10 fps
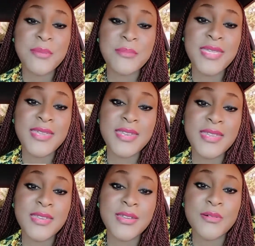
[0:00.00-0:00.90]
I mean,
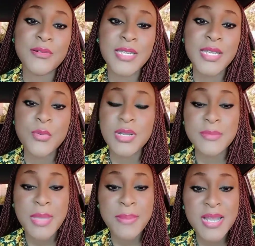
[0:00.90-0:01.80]
you know, he didn't want to
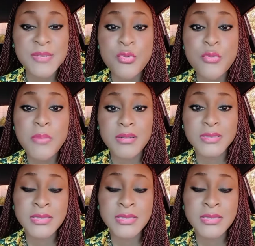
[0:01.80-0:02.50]
be a party pooper.